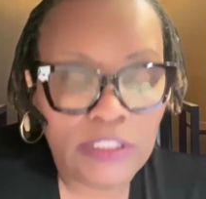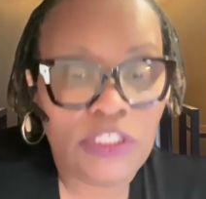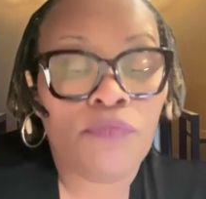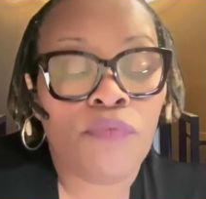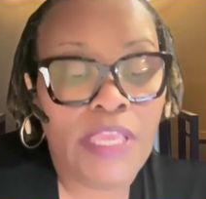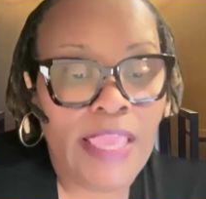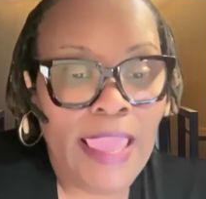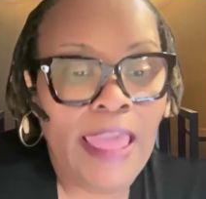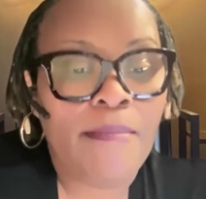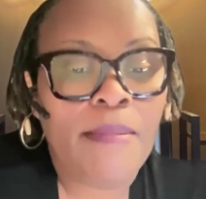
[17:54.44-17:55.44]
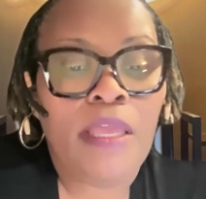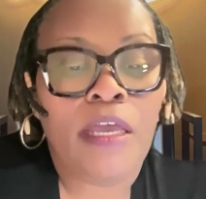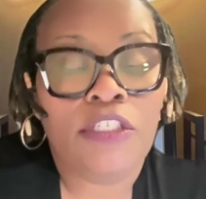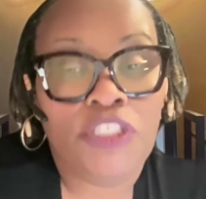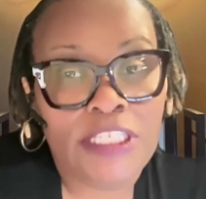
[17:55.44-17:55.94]
to recap,
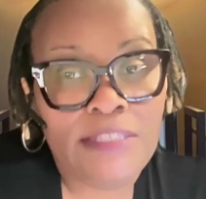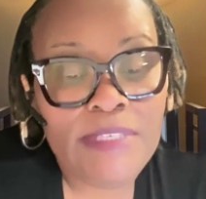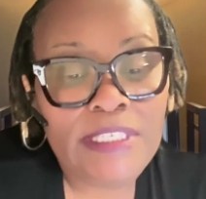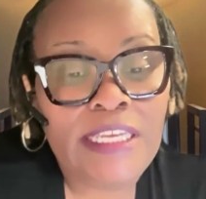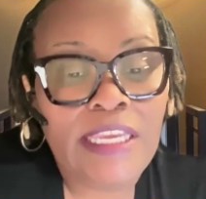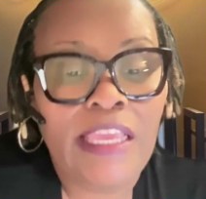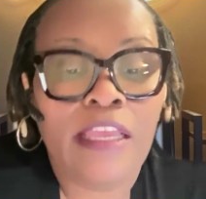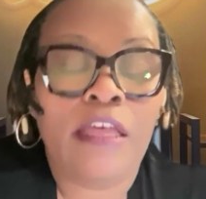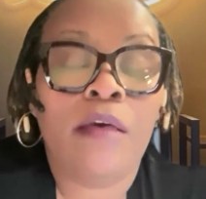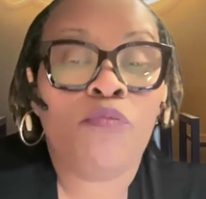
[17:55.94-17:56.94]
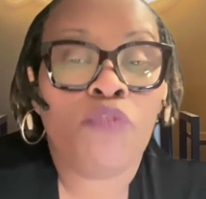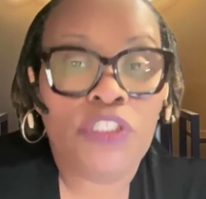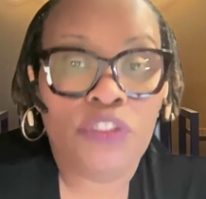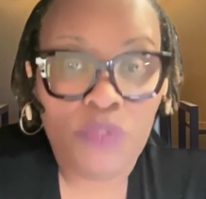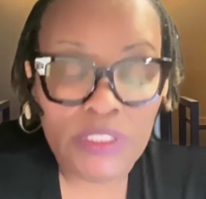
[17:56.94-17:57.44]
adjustments to income
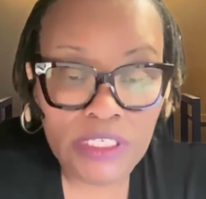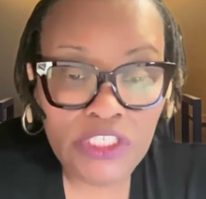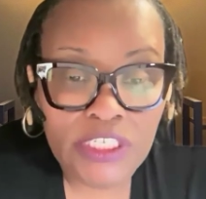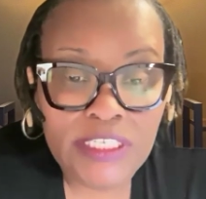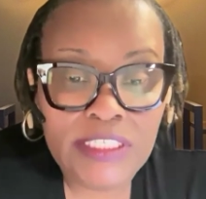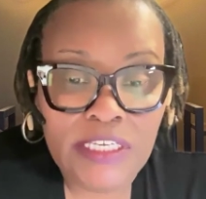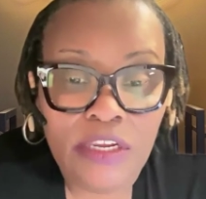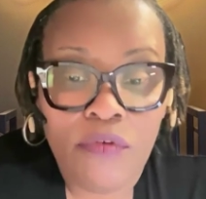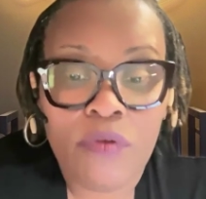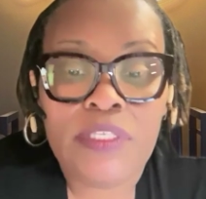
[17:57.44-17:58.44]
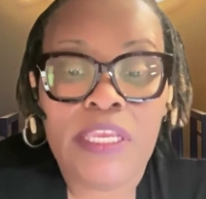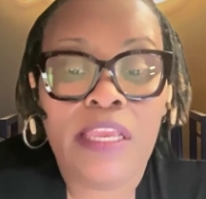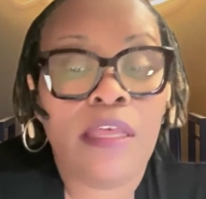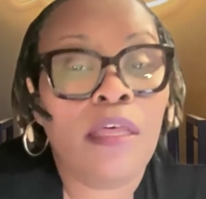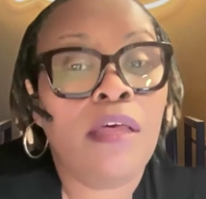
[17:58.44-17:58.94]
reduce adjusted gross
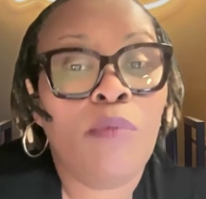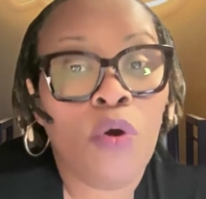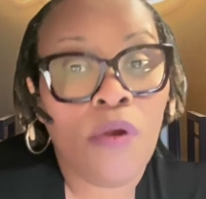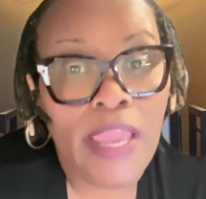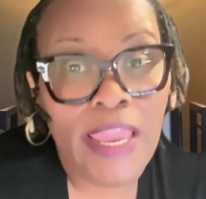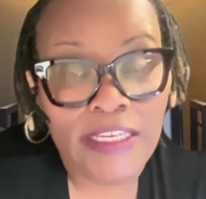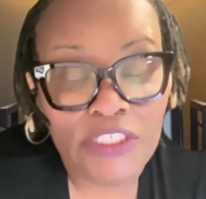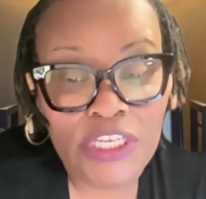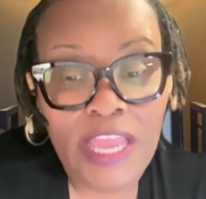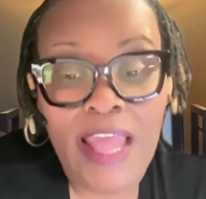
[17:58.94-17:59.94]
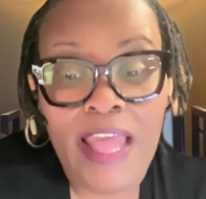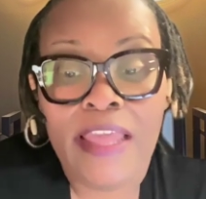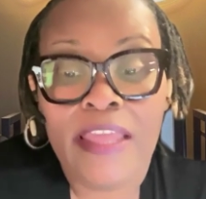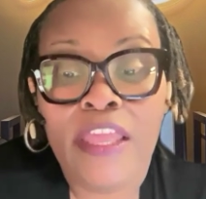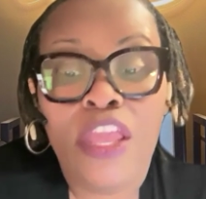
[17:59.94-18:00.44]
income, or
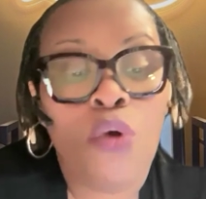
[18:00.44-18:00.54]
AGI,